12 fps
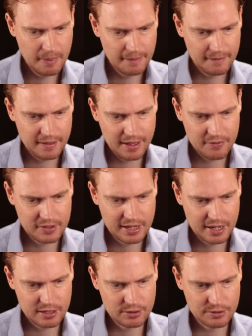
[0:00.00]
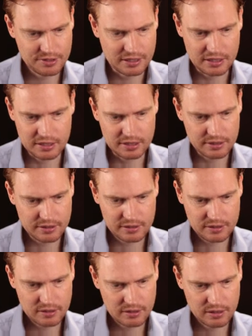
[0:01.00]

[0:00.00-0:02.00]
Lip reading: They haven't had losing years.